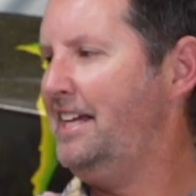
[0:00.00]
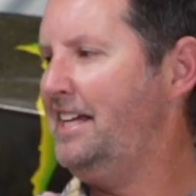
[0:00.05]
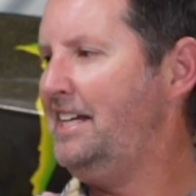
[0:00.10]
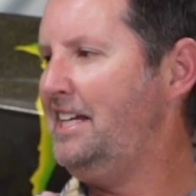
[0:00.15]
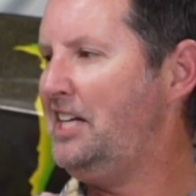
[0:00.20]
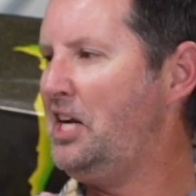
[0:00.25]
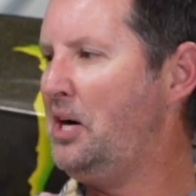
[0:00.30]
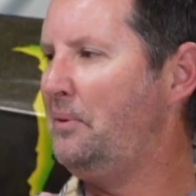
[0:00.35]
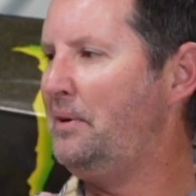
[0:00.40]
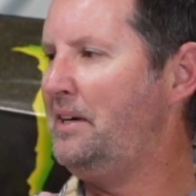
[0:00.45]
then
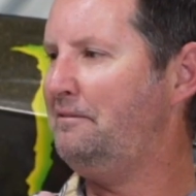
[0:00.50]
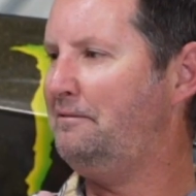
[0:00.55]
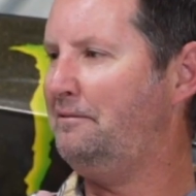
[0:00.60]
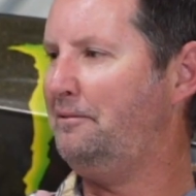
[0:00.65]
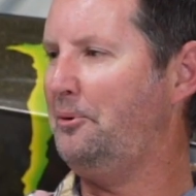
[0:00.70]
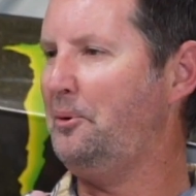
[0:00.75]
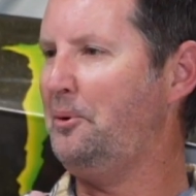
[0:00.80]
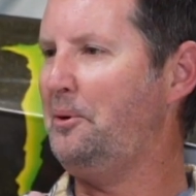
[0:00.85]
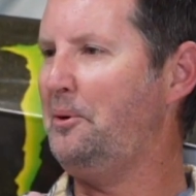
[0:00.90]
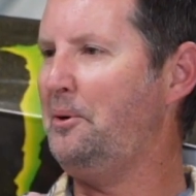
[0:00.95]
you go in
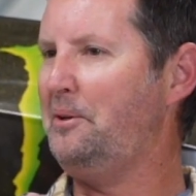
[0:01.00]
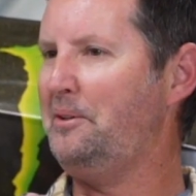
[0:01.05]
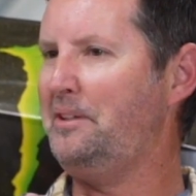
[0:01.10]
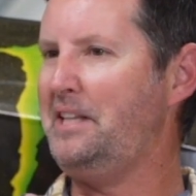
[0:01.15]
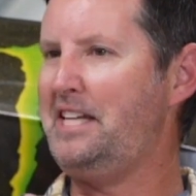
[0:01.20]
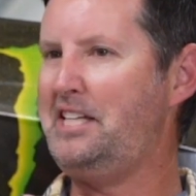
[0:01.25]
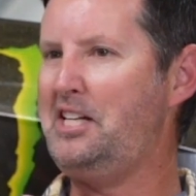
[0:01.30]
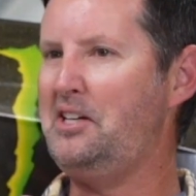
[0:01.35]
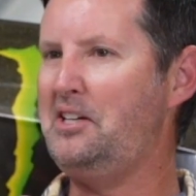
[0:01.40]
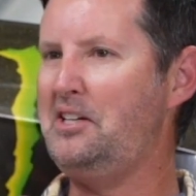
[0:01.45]
for
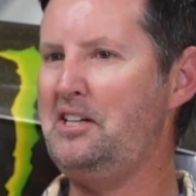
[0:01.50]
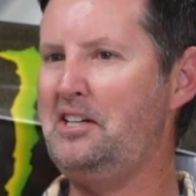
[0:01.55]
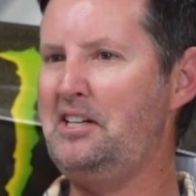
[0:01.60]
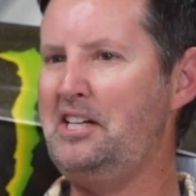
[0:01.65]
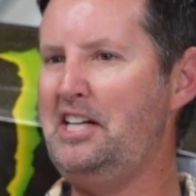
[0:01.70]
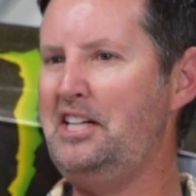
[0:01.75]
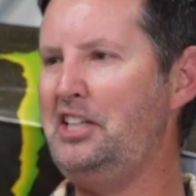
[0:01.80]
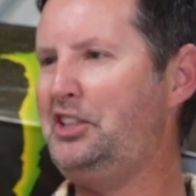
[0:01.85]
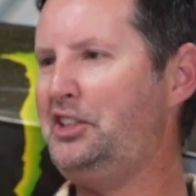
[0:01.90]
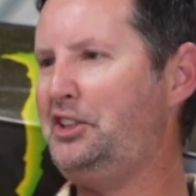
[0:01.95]
like your
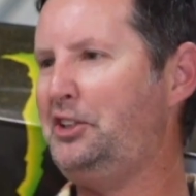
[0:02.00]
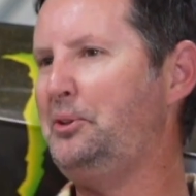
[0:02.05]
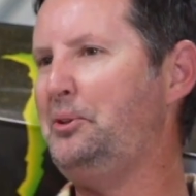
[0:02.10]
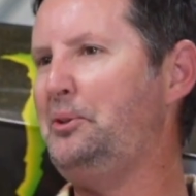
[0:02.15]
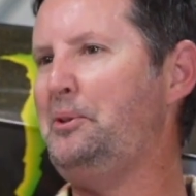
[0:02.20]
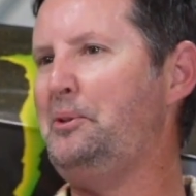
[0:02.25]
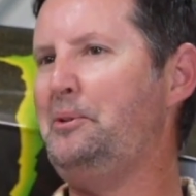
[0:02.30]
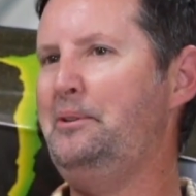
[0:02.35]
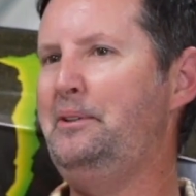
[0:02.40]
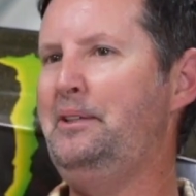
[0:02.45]

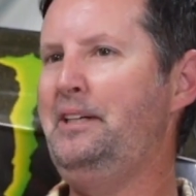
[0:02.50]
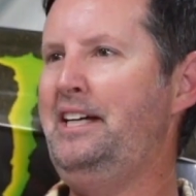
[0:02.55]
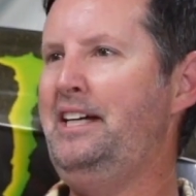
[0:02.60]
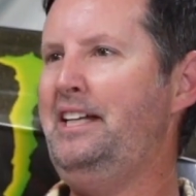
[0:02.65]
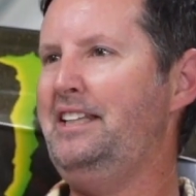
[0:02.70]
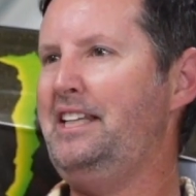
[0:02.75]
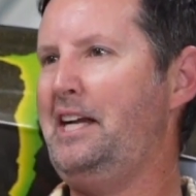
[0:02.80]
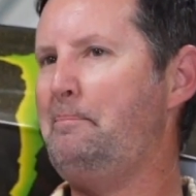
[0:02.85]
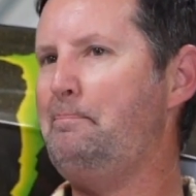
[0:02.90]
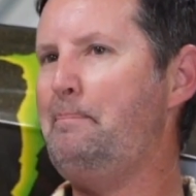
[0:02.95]
initial
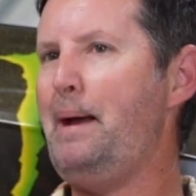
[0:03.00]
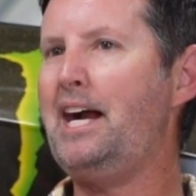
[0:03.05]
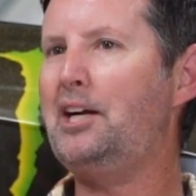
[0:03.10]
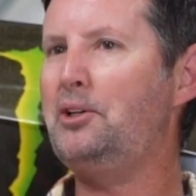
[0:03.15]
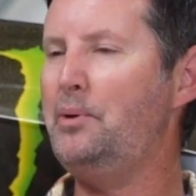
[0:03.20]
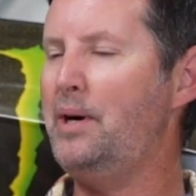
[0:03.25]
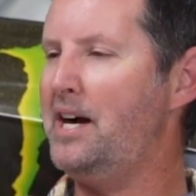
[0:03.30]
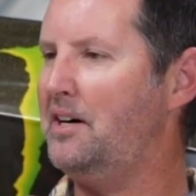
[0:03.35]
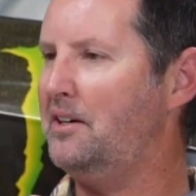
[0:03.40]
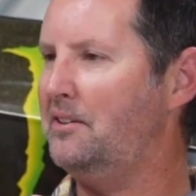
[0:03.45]
like
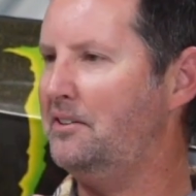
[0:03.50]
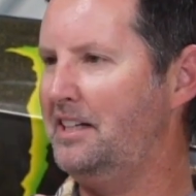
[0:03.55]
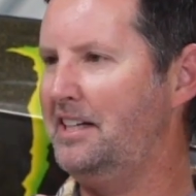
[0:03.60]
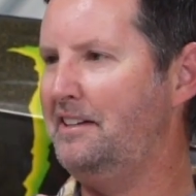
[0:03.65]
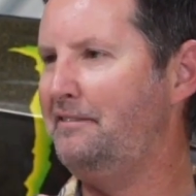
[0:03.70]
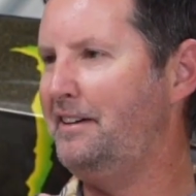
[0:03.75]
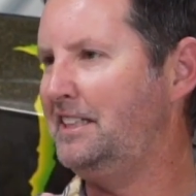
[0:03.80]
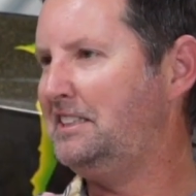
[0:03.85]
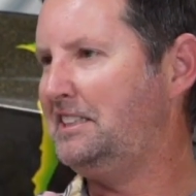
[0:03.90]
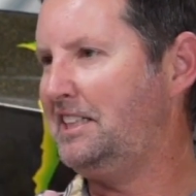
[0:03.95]
background
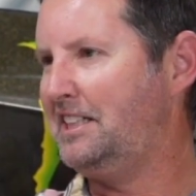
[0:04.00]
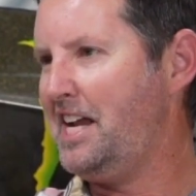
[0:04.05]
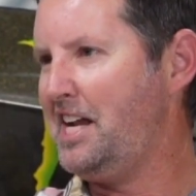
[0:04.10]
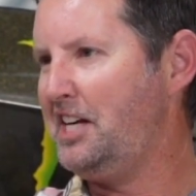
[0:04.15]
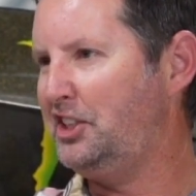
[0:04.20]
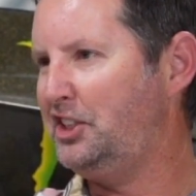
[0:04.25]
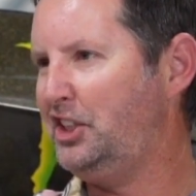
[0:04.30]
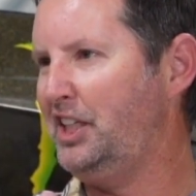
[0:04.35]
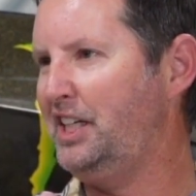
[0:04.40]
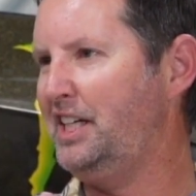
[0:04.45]

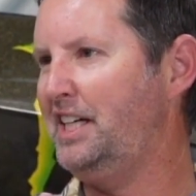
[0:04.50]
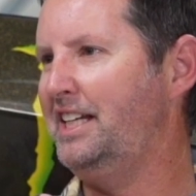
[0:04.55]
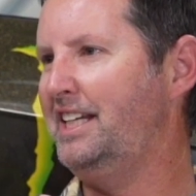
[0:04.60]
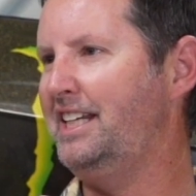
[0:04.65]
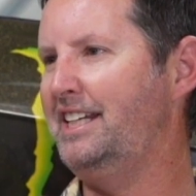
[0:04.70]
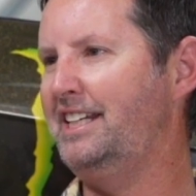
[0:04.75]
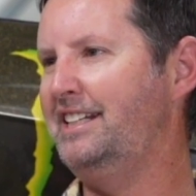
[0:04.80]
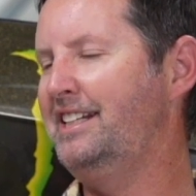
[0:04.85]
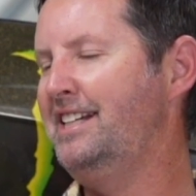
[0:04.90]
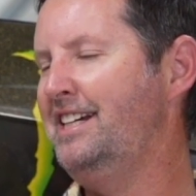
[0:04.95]
investigation
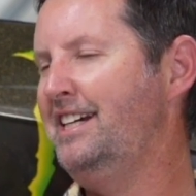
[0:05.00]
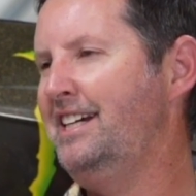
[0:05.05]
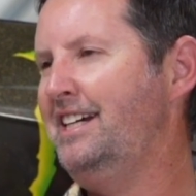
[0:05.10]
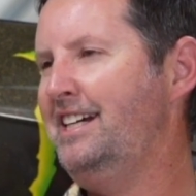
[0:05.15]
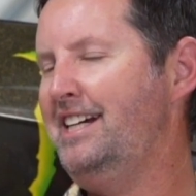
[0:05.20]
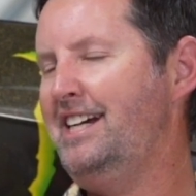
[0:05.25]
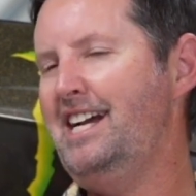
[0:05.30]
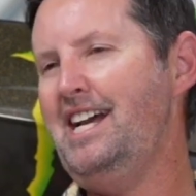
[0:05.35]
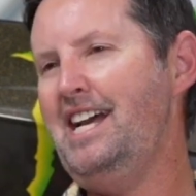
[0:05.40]
and mm-hmm.